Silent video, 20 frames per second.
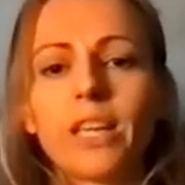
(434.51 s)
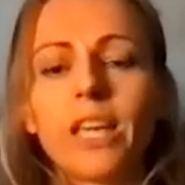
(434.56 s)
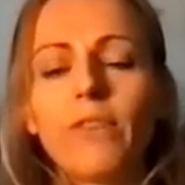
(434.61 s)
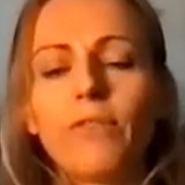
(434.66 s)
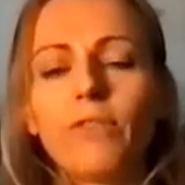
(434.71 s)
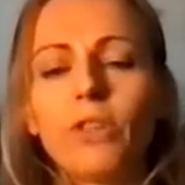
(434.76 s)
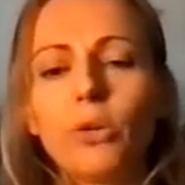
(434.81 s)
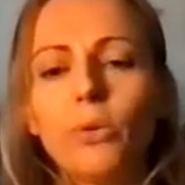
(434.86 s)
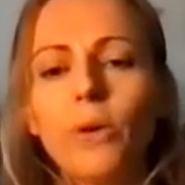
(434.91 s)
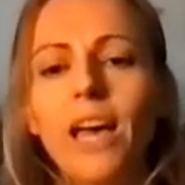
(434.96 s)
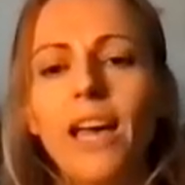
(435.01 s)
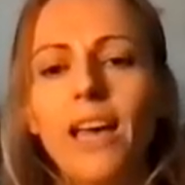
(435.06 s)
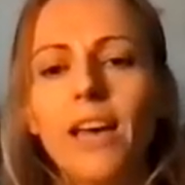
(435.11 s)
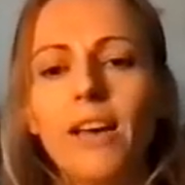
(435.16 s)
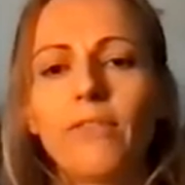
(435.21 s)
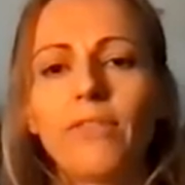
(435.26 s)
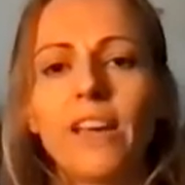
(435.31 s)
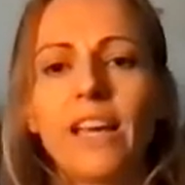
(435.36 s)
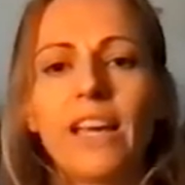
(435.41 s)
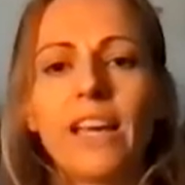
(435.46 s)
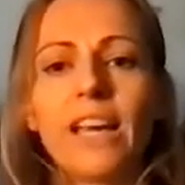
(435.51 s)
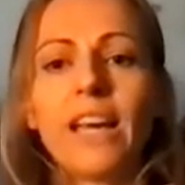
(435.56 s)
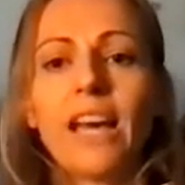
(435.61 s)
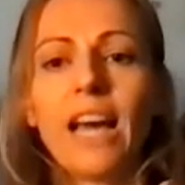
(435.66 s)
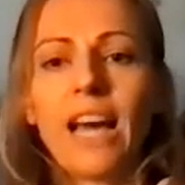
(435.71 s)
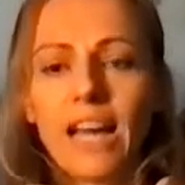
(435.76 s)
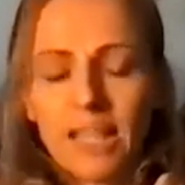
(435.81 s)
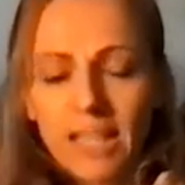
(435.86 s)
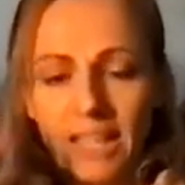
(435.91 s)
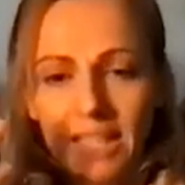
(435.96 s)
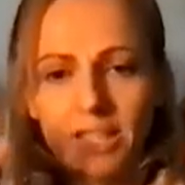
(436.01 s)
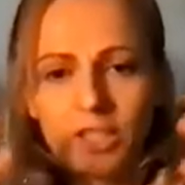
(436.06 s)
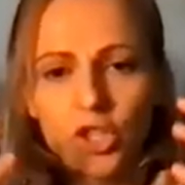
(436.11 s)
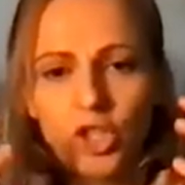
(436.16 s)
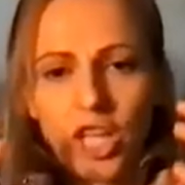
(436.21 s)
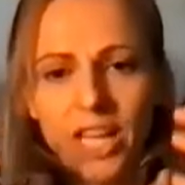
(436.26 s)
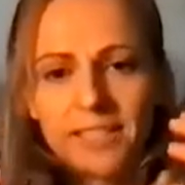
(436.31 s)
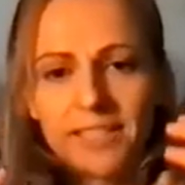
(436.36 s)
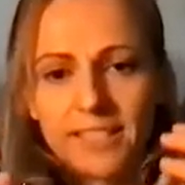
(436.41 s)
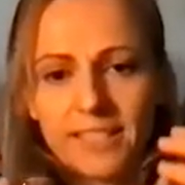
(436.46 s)
If you have a
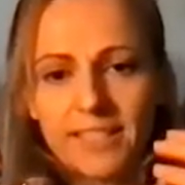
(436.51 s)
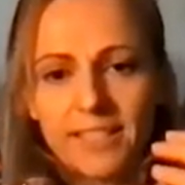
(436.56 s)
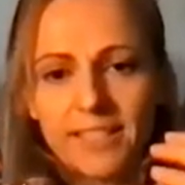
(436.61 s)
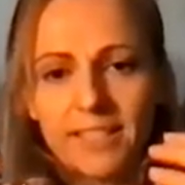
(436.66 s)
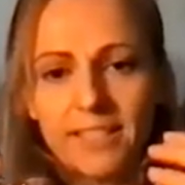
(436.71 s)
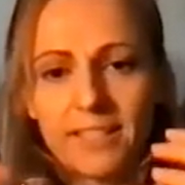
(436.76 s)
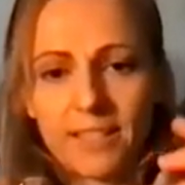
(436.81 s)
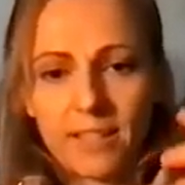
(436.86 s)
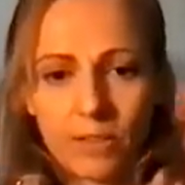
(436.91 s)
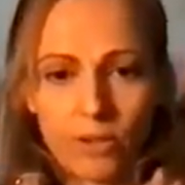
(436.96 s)
congested